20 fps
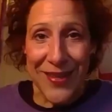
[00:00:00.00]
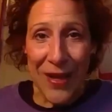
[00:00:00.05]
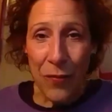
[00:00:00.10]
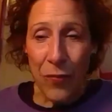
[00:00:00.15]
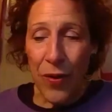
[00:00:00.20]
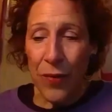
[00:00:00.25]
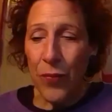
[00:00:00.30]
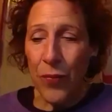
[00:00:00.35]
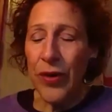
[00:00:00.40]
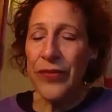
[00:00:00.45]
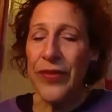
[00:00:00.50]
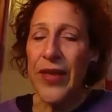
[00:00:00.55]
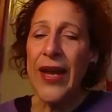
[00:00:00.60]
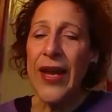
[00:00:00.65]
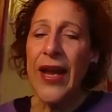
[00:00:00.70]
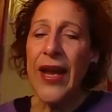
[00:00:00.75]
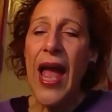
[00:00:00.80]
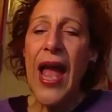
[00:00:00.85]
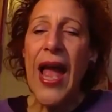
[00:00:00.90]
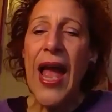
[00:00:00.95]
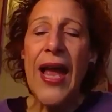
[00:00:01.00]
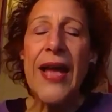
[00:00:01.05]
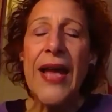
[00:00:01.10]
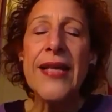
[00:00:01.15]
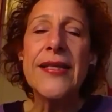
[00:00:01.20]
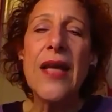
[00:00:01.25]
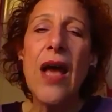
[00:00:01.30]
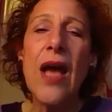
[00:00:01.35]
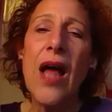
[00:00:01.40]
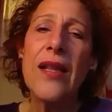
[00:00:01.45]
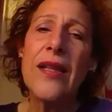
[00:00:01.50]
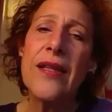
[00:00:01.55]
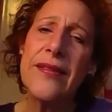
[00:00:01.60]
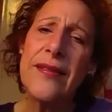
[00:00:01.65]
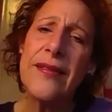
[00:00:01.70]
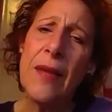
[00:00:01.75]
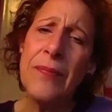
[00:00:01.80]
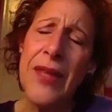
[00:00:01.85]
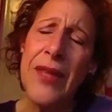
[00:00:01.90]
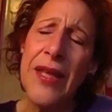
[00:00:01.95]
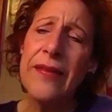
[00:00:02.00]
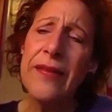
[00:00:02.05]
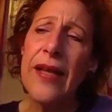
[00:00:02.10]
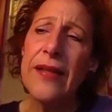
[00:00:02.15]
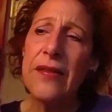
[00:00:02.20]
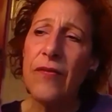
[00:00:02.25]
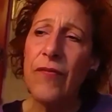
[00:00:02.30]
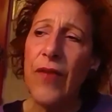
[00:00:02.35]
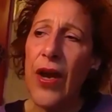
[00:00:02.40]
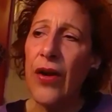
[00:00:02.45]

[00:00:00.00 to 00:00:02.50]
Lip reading: one more thing, is something that's